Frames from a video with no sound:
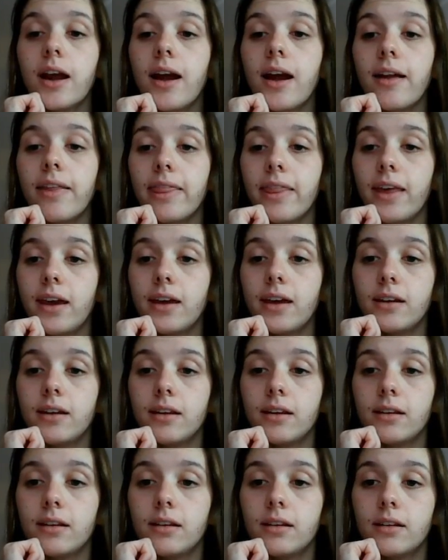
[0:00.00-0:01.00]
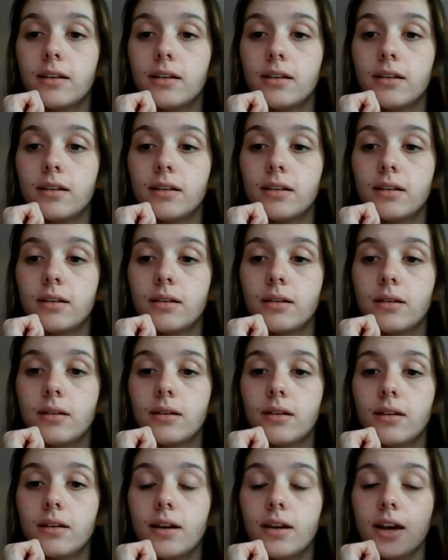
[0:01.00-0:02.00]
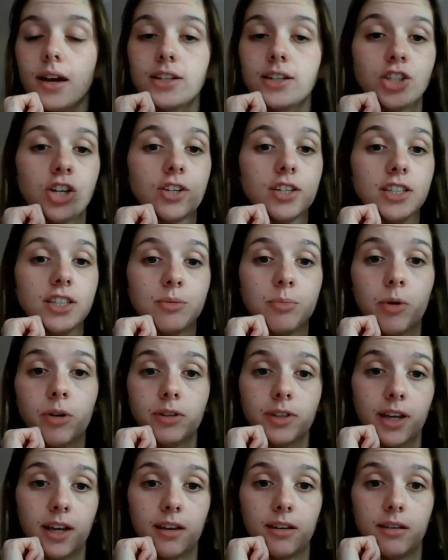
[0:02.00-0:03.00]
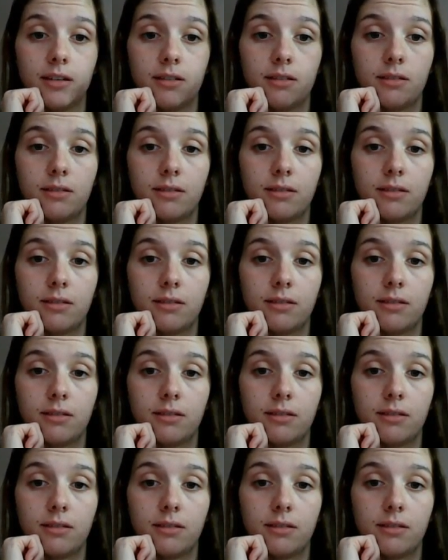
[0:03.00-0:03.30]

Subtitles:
And then I showed it to Bonnie,